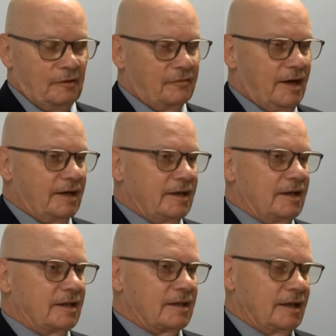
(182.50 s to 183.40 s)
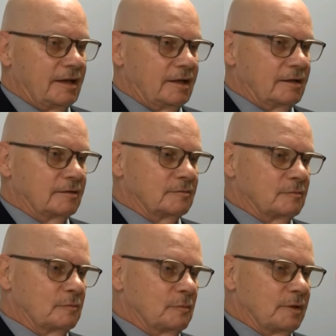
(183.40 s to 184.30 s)
don't find anything
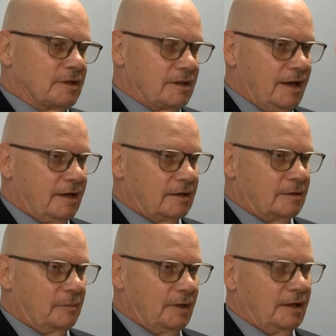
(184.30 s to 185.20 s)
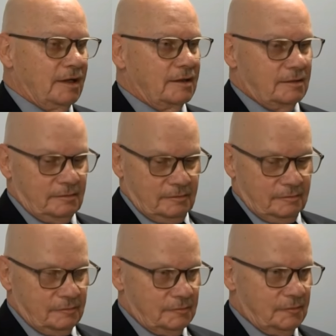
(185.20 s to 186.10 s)
with that complaint
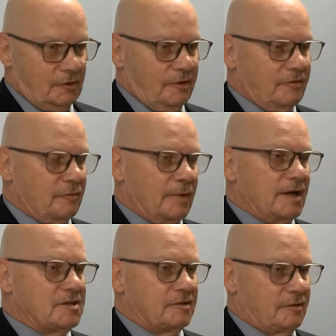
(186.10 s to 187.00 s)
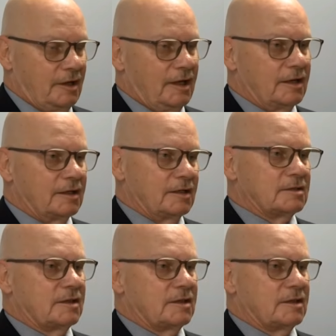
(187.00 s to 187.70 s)
or information related to this